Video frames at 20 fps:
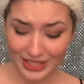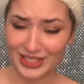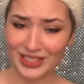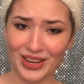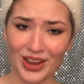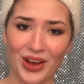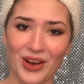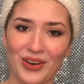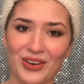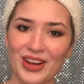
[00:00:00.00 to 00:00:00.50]

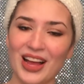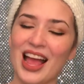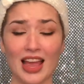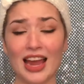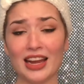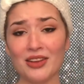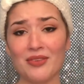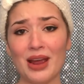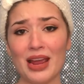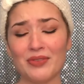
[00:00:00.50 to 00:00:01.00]
So
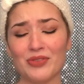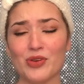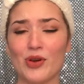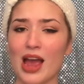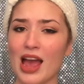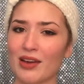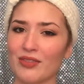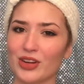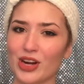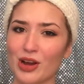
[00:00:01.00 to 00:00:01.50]
anyway, if you
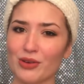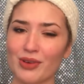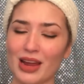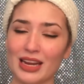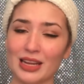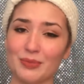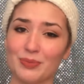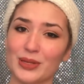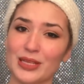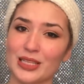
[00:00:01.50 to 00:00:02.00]
haven't
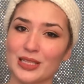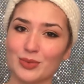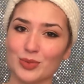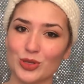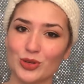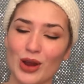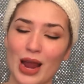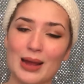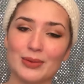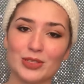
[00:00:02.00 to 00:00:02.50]
already, please
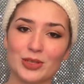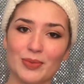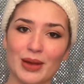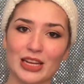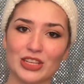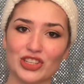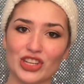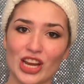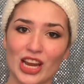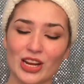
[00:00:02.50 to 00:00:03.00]
subscribe to
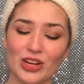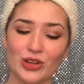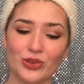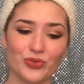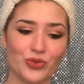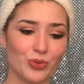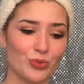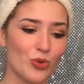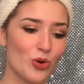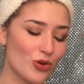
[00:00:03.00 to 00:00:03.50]
my channel
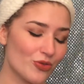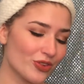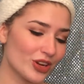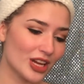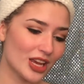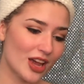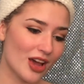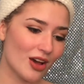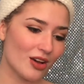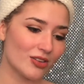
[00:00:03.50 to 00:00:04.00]
for more
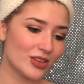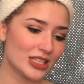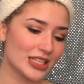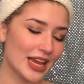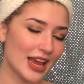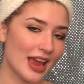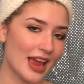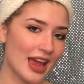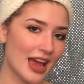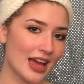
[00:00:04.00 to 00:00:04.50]
videos
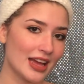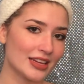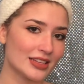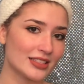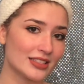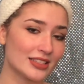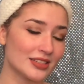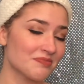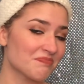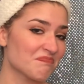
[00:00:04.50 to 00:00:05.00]

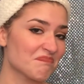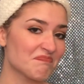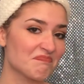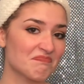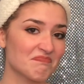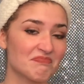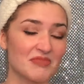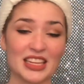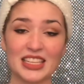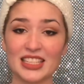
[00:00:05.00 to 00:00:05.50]
and
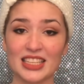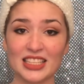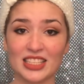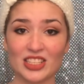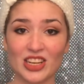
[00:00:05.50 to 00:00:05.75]
let's get